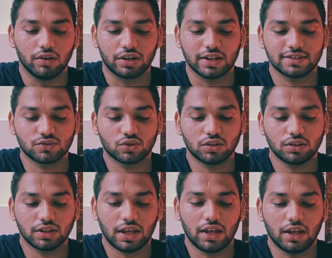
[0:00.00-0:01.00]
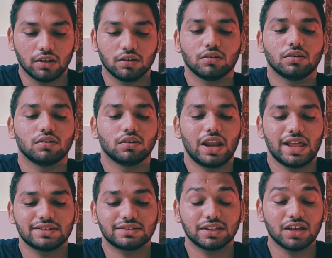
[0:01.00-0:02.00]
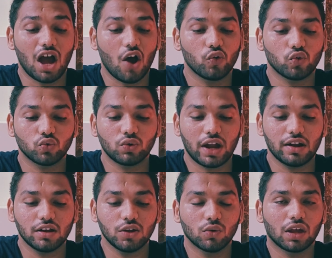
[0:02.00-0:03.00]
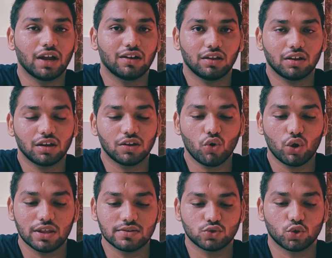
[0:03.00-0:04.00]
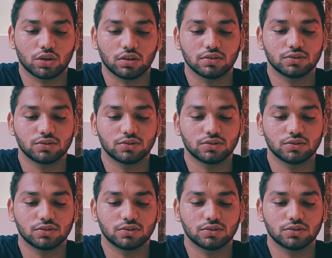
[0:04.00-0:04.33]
restaurant, and let's see how to add a new category in your restaurant.